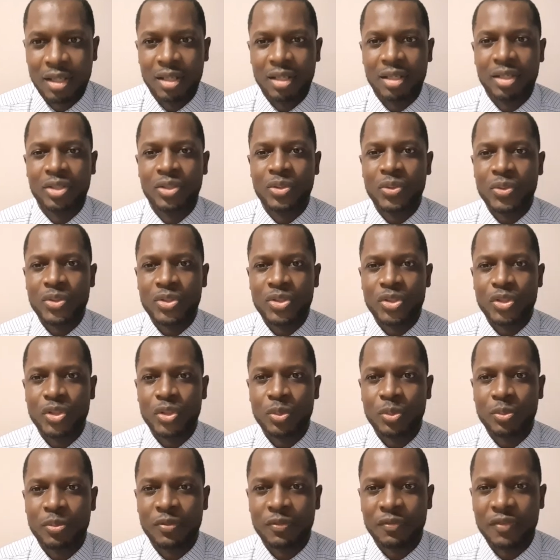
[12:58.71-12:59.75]

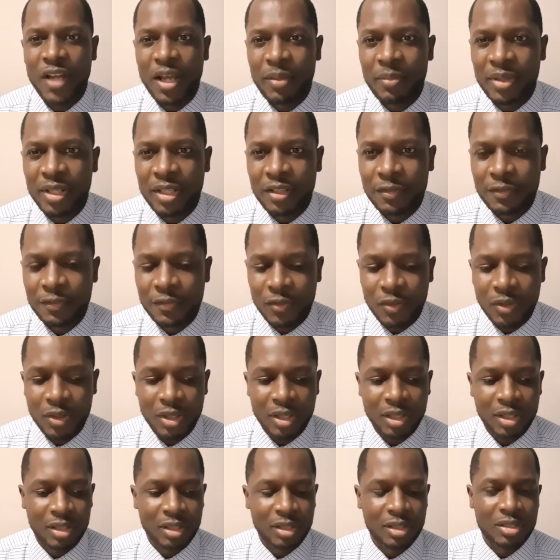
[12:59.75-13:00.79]
YouTube family,
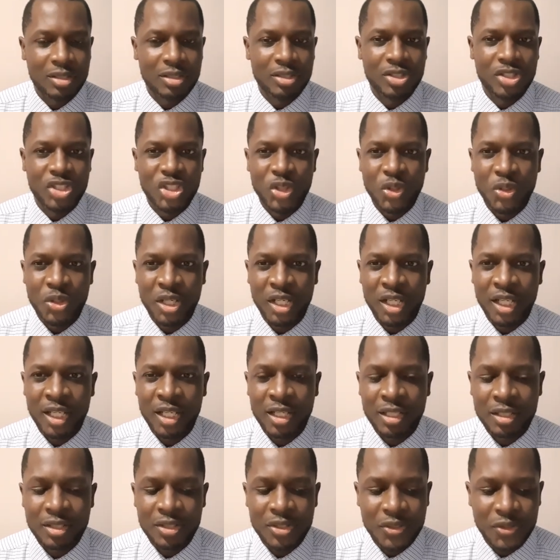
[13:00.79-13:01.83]
for tuning
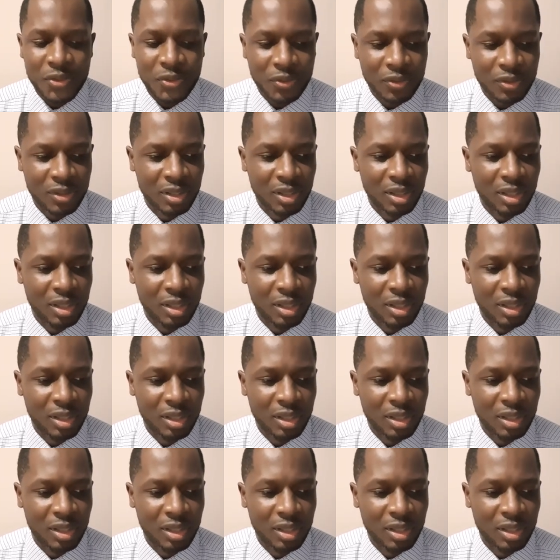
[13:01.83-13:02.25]
in to